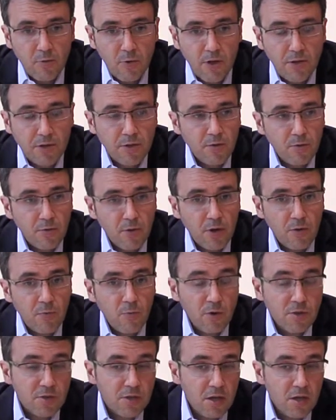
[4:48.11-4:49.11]
question,
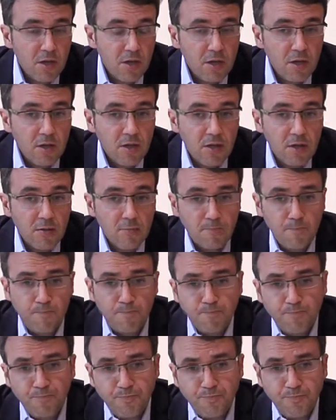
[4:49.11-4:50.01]
which is